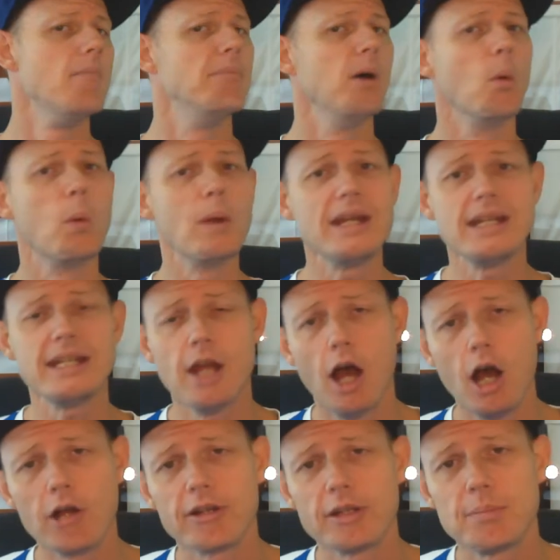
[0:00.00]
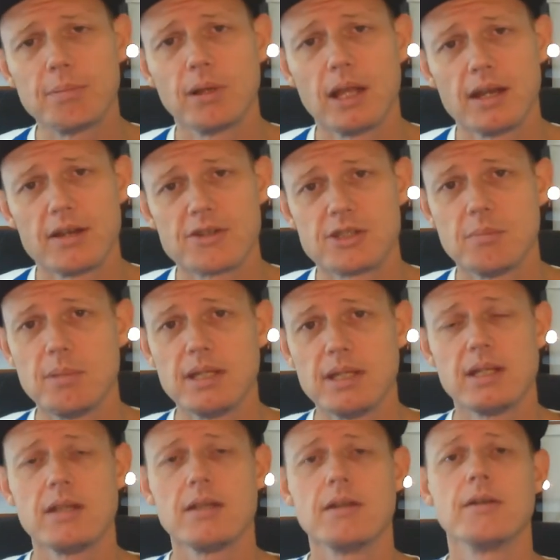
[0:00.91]
But we need hungry players to
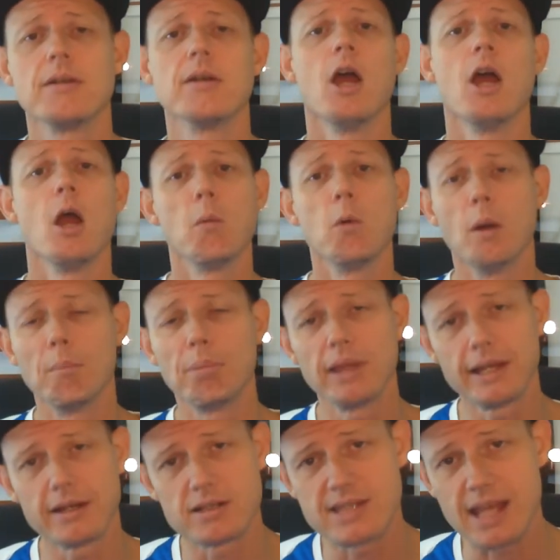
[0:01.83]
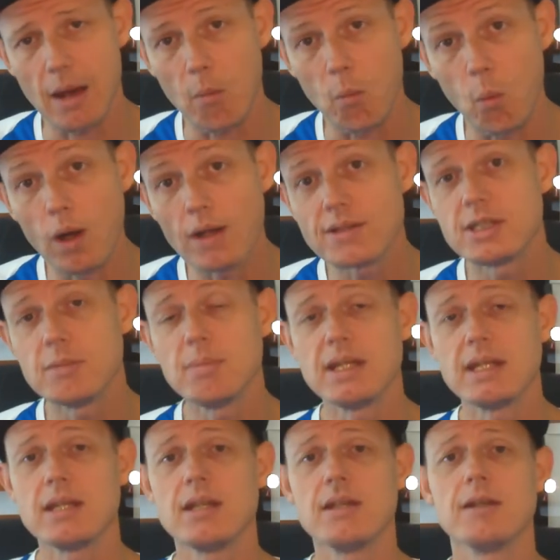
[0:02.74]
be here. We want players that want to
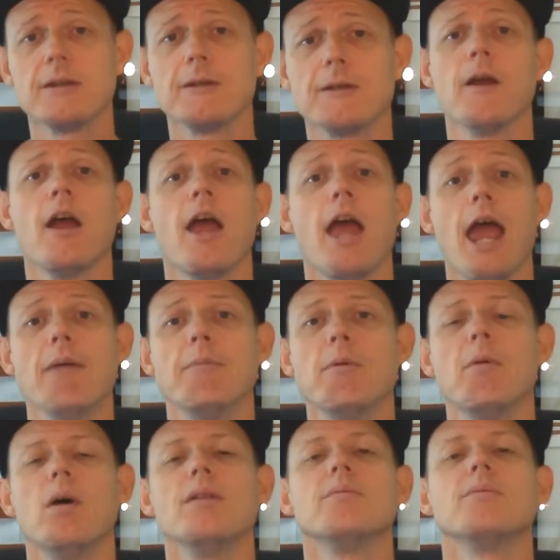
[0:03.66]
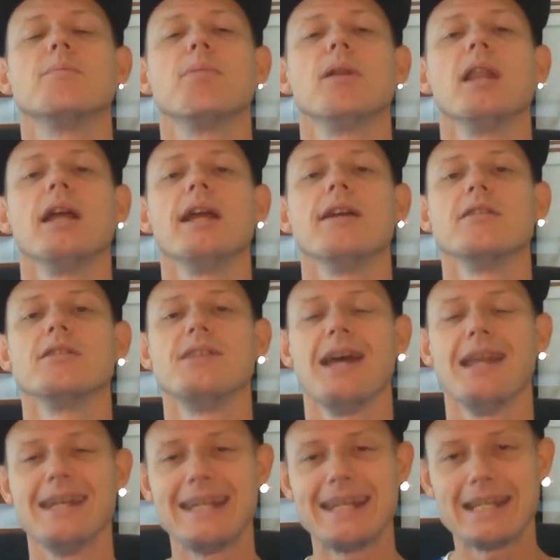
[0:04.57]
be here, and we want players
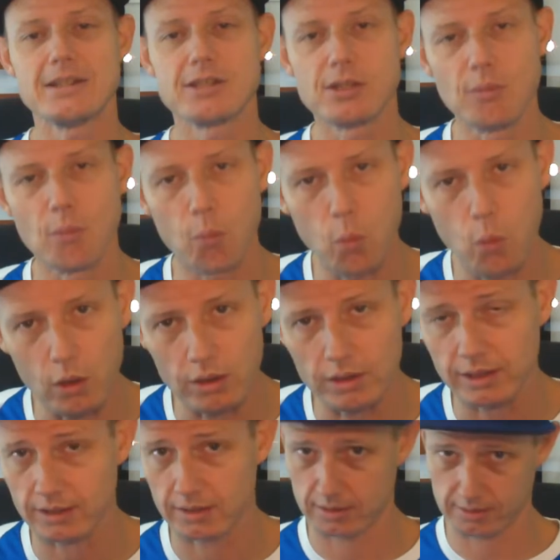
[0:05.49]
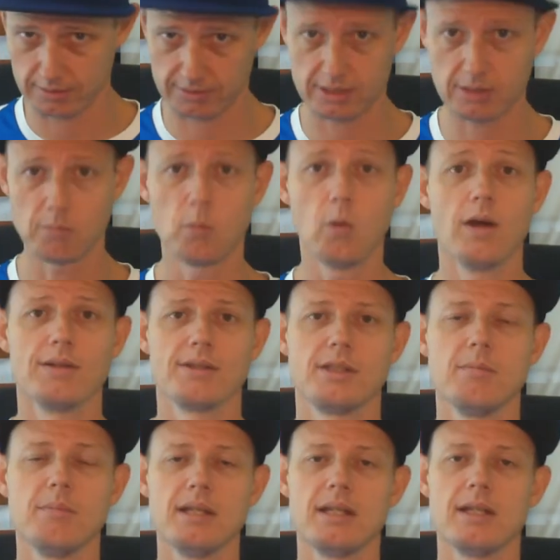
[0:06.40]
that need to work to want
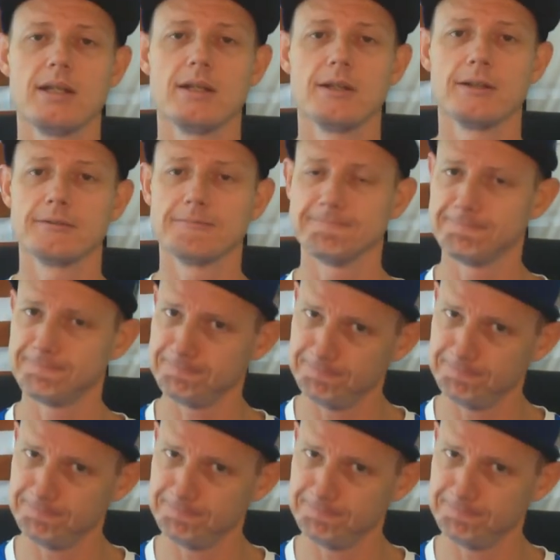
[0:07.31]
to be here.